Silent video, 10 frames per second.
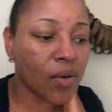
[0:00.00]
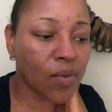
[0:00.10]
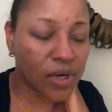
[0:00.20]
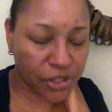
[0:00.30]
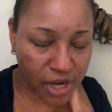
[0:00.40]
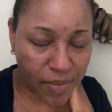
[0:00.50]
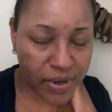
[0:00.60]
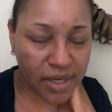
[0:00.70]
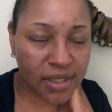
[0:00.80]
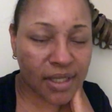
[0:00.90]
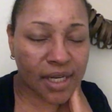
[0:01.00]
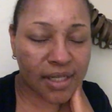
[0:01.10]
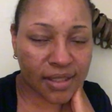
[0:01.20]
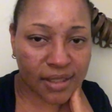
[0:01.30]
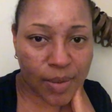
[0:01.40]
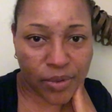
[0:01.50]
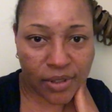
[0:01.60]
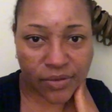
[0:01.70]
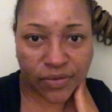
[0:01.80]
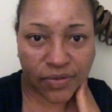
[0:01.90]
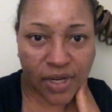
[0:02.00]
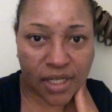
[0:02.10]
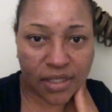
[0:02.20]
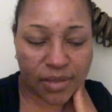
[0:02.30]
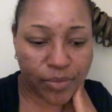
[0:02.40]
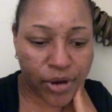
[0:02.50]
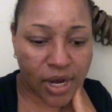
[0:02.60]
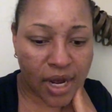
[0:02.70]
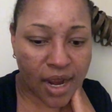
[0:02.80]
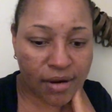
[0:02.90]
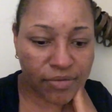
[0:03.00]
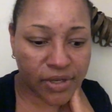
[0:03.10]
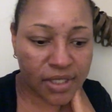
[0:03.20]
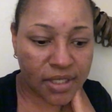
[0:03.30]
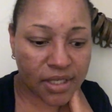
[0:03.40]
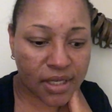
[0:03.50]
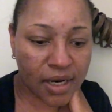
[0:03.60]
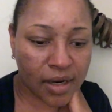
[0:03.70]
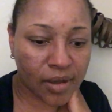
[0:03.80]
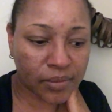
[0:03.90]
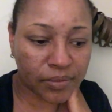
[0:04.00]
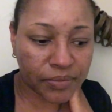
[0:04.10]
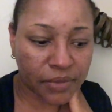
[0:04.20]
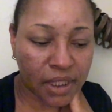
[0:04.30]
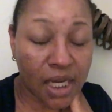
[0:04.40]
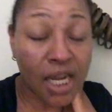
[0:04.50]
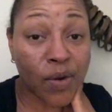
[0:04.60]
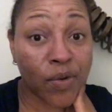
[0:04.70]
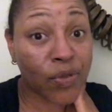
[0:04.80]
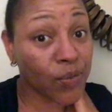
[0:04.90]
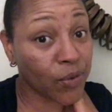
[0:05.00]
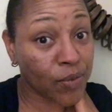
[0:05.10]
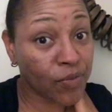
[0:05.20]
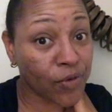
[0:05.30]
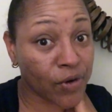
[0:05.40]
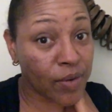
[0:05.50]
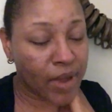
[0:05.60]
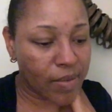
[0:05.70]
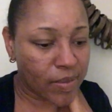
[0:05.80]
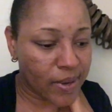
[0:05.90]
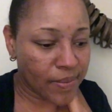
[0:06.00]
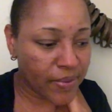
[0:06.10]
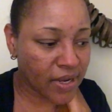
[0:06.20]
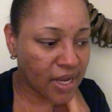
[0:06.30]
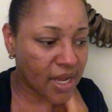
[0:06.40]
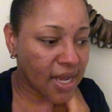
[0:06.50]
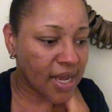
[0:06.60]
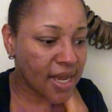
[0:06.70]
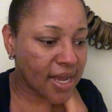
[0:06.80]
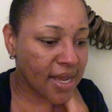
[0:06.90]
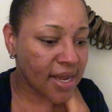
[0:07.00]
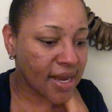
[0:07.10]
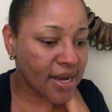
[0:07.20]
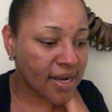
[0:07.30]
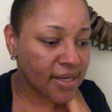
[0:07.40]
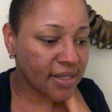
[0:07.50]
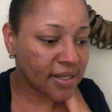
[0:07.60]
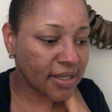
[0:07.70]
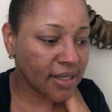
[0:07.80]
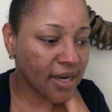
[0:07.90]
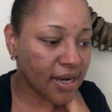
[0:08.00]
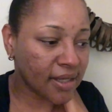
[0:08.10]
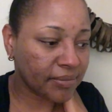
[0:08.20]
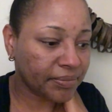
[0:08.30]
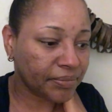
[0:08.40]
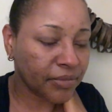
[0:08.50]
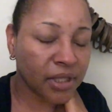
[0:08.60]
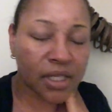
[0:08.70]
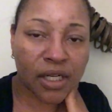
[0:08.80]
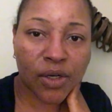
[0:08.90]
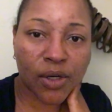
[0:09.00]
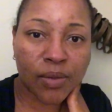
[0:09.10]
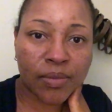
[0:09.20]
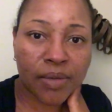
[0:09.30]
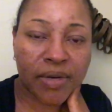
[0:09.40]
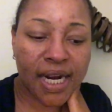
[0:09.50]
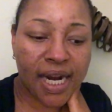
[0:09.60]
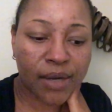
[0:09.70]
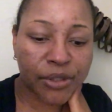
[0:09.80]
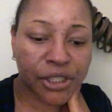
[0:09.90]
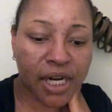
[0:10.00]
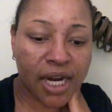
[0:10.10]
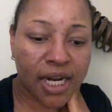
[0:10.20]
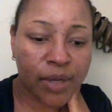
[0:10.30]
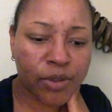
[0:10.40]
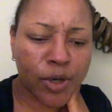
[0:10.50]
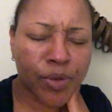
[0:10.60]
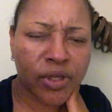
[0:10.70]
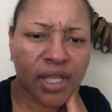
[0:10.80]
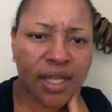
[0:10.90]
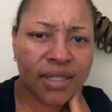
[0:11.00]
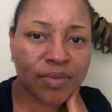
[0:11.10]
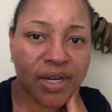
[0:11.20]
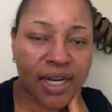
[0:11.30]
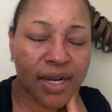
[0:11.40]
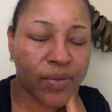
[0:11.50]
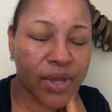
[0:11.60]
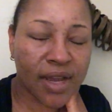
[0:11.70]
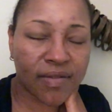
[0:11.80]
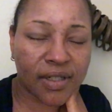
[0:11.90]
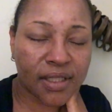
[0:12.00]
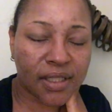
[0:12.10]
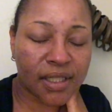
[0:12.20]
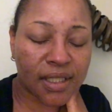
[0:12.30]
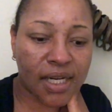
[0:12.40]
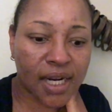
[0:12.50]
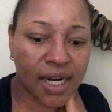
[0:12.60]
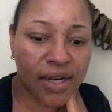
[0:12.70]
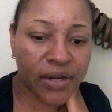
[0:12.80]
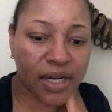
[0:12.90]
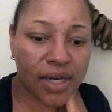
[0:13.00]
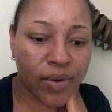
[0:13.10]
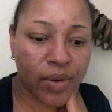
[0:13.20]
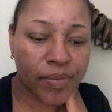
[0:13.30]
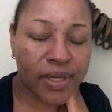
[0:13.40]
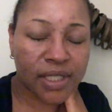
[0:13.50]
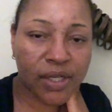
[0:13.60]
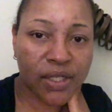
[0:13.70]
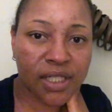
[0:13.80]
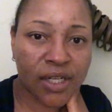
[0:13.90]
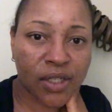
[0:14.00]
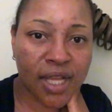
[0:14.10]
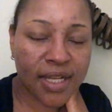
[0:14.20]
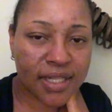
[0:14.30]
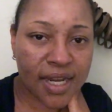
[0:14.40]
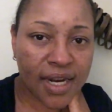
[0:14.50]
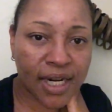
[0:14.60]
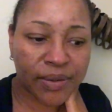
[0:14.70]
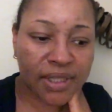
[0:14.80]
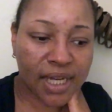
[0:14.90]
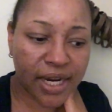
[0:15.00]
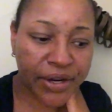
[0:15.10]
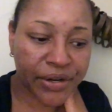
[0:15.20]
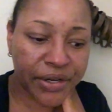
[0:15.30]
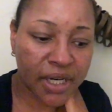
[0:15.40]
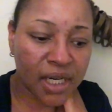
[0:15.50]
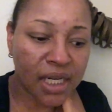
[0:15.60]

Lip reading: Went shopping, got a couple of fun spring outfits with room for a baby bump. And yeah, I'm gonna go home. I'm gonna hang out with Cheyenne. It was her birthday last Monday and we haven't hung out yet. We were meant to go to dinner last night. I was tired.